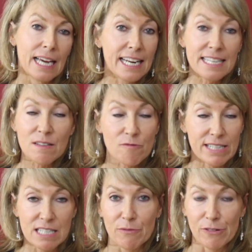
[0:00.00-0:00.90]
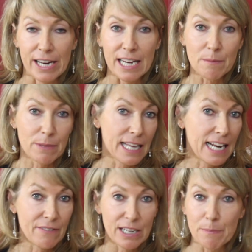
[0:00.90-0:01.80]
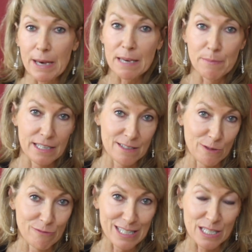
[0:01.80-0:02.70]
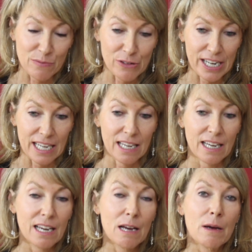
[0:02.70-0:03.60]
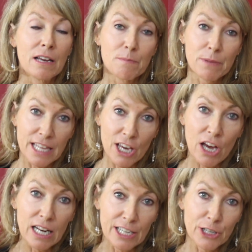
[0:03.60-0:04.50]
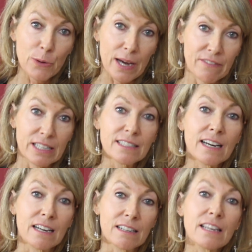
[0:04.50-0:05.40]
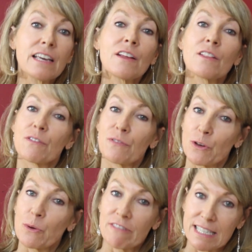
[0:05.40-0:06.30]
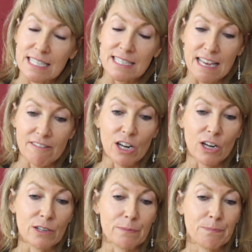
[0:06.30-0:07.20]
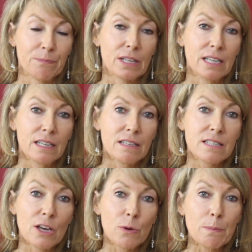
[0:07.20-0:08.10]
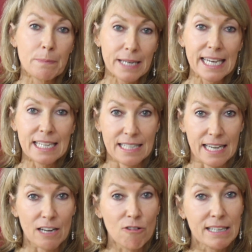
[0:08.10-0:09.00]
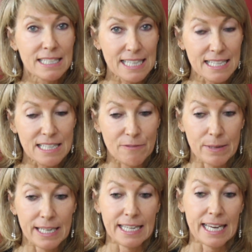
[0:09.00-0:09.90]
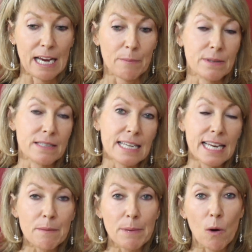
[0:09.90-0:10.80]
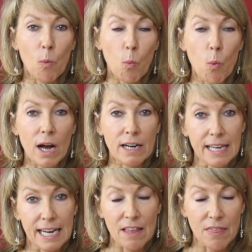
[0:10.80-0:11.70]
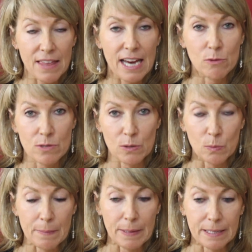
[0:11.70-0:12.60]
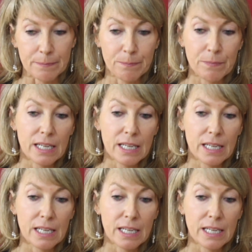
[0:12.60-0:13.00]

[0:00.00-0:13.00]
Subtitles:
It isn't risk-free, but then having a baby is not risk-free. But the earlier you have it done, the fewer risks there are. So bleeding or excessive bleeding happens in about 1 in 1,000 women.